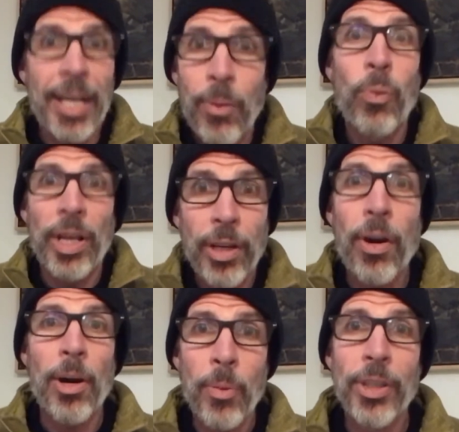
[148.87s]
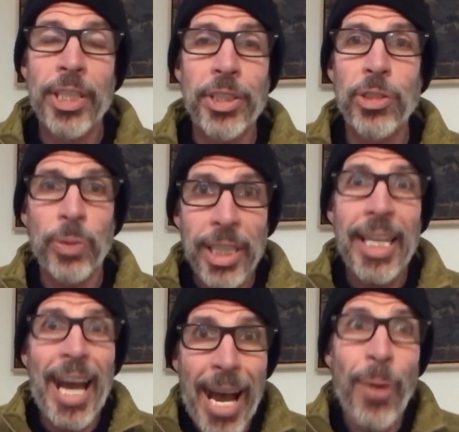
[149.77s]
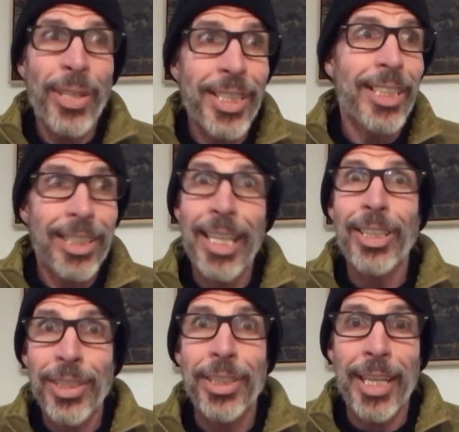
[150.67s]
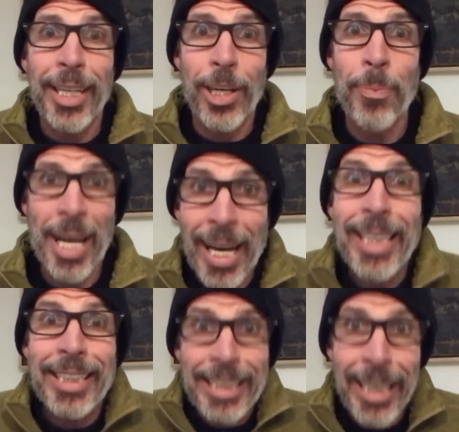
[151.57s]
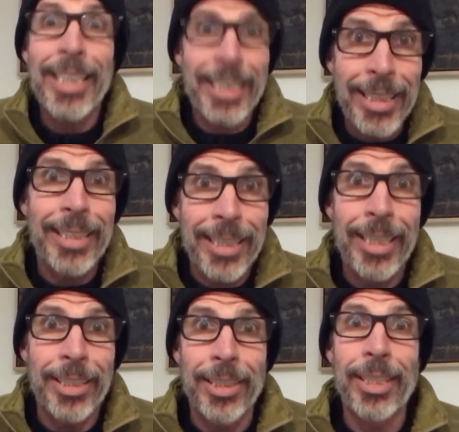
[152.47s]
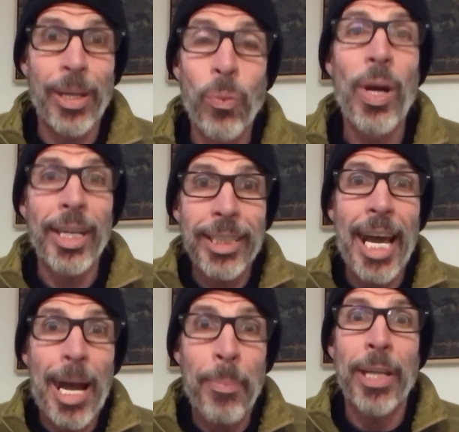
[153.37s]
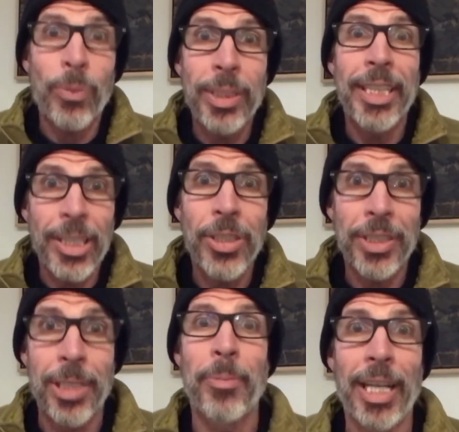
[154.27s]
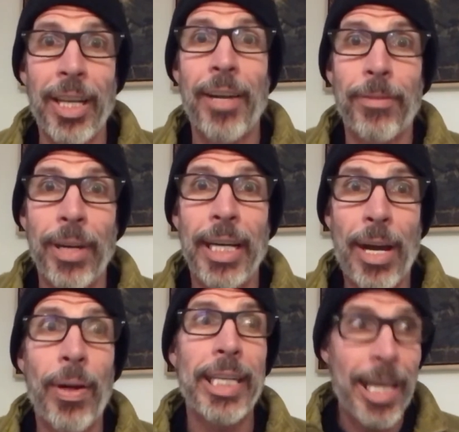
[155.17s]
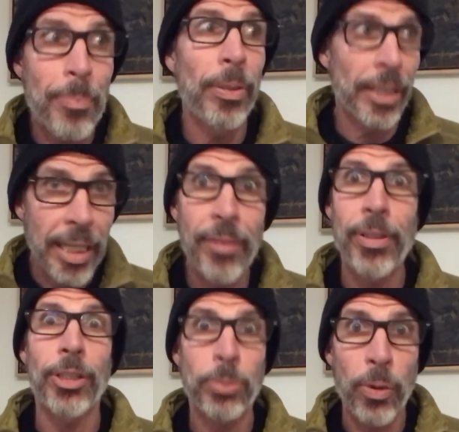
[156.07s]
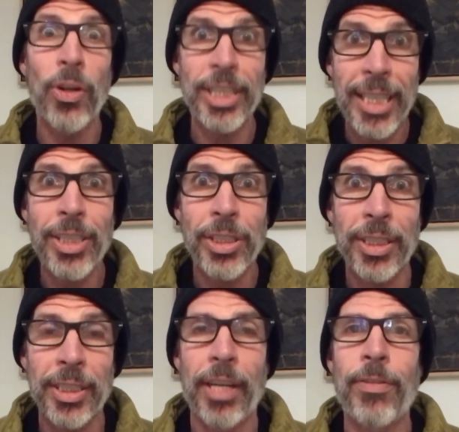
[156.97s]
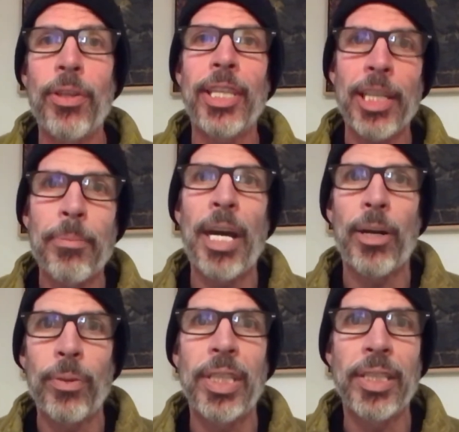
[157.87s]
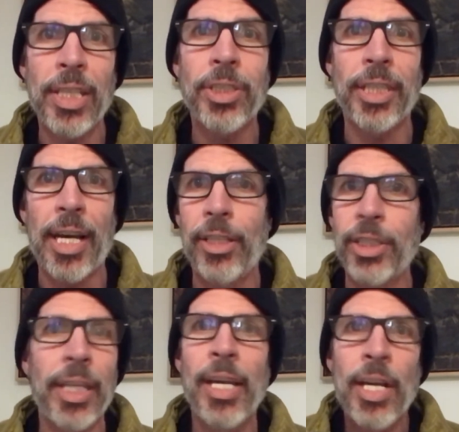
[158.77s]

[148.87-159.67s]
when there are more dishes, we think, how did these dishes get here? Man, I did these dishes. Like, what is happening with dishes in my life right now? I can't believe there's more dishes. And if you think about it with the dish analogy,